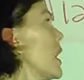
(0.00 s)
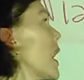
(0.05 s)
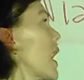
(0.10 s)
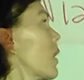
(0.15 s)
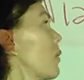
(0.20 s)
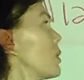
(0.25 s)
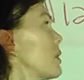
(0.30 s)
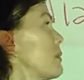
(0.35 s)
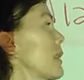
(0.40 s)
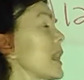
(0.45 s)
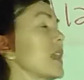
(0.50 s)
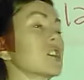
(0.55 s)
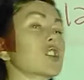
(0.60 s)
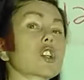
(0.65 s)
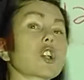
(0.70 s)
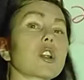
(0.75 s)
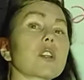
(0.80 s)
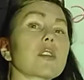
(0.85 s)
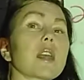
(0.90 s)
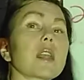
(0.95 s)
And we made
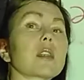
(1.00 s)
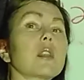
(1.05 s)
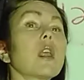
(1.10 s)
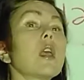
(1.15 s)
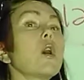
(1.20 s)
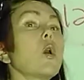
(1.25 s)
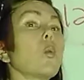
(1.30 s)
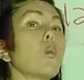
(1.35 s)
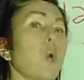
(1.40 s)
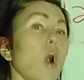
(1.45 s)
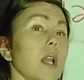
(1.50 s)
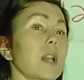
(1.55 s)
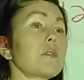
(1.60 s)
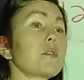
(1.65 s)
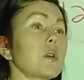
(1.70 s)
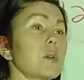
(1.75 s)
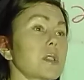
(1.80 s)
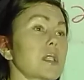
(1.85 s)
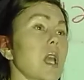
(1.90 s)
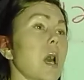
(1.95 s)
sure that one of
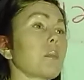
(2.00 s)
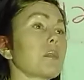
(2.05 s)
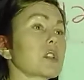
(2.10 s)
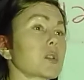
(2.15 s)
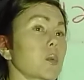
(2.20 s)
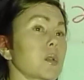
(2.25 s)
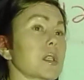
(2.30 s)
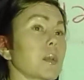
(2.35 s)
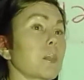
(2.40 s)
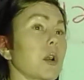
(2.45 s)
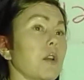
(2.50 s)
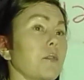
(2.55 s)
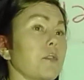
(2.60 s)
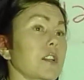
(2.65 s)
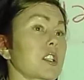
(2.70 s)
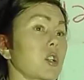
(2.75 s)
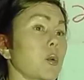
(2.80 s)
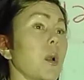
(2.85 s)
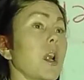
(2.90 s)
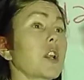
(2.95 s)
those numbers was a
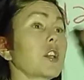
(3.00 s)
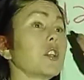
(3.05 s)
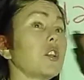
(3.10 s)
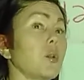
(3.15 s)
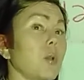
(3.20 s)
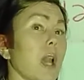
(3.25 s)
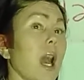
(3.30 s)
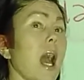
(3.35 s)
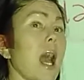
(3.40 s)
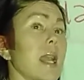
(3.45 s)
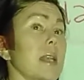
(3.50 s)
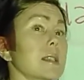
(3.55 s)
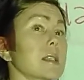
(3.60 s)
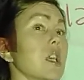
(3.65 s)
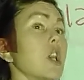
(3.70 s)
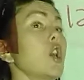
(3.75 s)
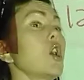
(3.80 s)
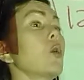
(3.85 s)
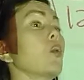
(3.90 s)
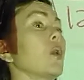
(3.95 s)
perfect square. You guys,
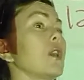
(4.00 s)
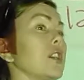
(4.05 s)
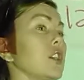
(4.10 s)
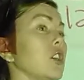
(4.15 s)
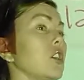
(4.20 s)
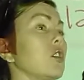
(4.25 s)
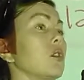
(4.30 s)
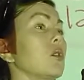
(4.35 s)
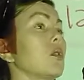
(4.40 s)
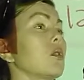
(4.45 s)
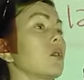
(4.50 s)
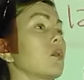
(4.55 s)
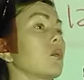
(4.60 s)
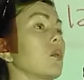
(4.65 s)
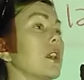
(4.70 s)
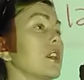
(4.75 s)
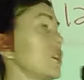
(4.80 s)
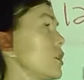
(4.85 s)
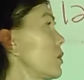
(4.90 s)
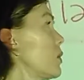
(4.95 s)
when you
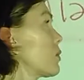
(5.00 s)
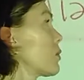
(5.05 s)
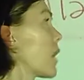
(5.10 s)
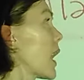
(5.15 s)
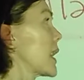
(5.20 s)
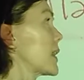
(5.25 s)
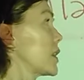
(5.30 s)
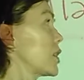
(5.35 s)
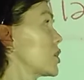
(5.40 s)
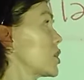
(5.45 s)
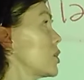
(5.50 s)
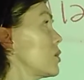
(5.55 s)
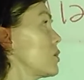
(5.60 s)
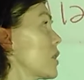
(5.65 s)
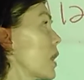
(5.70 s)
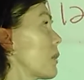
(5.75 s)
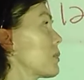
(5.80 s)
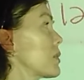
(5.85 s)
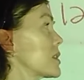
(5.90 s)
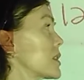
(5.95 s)
write the two
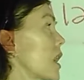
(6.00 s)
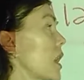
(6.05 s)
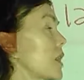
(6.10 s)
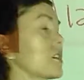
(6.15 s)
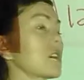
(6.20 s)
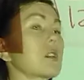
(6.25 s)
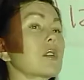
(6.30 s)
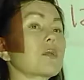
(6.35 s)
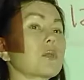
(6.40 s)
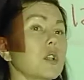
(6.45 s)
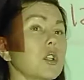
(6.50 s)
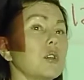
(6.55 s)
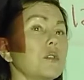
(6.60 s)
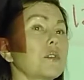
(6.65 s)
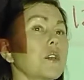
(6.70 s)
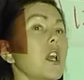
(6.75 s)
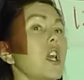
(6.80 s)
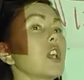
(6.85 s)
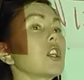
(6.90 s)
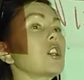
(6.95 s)
numbers under the roof,
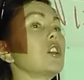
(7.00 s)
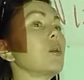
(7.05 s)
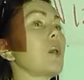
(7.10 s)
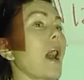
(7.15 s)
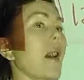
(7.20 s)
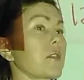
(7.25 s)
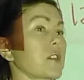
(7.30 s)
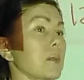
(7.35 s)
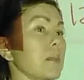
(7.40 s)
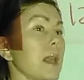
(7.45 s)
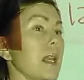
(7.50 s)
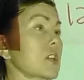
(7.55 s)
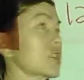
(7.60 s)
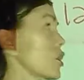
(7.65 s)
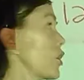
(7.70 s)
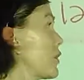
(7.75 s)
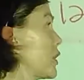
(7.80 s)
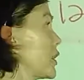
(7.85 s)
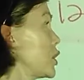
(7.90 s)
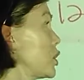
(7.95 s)
you have to make
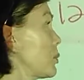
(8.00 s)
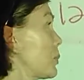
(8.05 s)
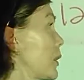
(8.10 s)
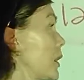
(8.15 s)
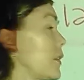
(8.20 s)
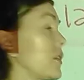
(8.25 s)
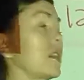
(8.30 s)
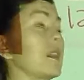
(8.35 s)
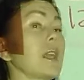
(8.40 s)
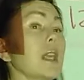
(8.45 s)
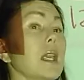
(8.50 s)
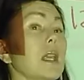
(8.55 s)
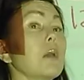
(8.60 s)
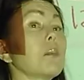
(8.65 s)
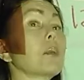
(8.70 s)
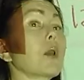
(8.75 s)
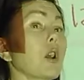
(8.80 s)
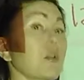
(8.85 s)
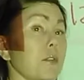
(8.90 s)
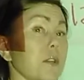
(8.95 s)
sure that you put the
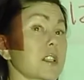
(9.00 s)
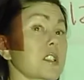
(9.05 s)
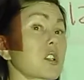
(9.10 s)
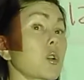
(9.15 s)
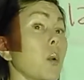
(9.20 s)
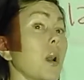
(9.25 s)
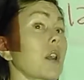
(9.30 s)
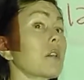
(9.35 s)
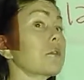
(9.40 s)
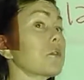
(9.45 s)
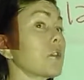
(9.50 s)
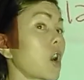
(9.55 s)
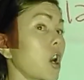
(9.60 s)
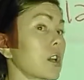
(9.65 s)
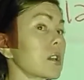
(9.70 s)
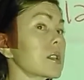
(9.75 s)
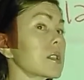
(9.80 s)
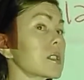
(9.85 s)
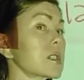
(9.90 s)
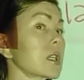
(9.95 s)
perfect square
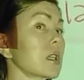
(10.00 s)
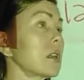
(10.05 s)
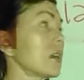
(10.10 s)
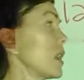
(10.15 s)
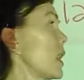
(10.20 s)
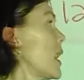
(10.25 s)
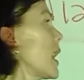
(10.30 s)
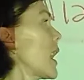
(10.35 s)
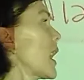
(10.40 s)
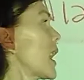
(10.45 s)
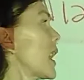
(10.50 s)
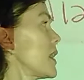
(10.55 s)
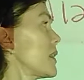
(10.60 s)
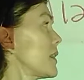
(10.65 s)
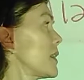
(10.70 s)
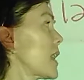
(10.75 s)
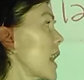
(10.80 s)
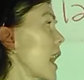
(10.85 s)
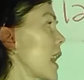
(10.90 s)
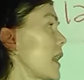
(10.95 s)
first,
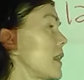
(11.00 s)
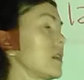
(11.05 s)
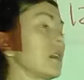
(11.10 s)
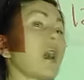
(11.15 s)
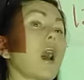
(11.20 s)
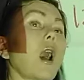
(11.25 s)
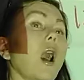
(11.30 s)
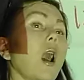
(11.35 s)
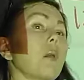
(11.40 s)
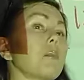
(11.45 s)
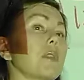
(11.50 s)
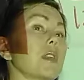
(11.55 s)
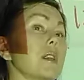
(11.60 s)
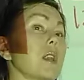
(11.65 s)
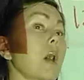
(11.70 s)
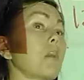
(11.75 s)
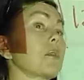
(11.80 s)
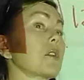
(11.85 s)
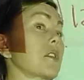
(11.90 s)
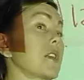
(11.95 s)
and then the
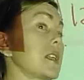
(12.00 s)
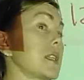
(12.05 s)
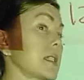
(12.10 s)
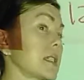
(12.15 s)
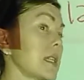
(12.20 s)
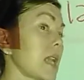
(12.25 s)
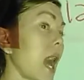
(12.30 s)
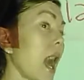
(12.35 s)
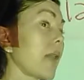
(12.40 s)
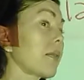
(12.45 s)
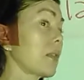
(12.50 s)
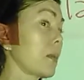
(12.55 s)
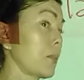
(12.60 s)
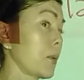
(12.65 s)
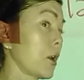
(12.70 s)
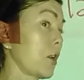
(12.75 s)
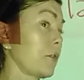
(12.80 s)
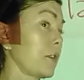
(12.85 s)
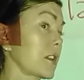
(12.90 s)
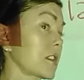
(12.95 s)
number that is not the
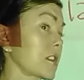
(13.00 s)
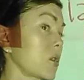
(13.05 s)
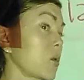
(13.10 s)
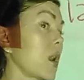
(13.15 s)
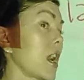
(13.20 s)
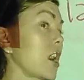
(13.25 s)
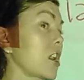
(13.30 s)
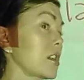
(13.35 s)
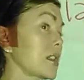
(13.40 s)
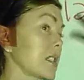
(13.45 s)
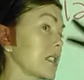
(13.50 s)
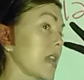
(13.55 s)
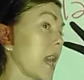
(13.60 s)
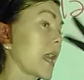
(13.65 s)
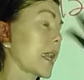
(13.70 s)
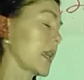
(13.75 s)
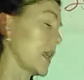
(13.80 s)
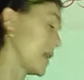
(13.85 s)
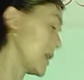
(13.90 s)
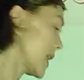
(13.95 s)
perfect square
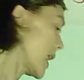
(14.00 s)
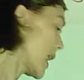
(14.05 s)
second.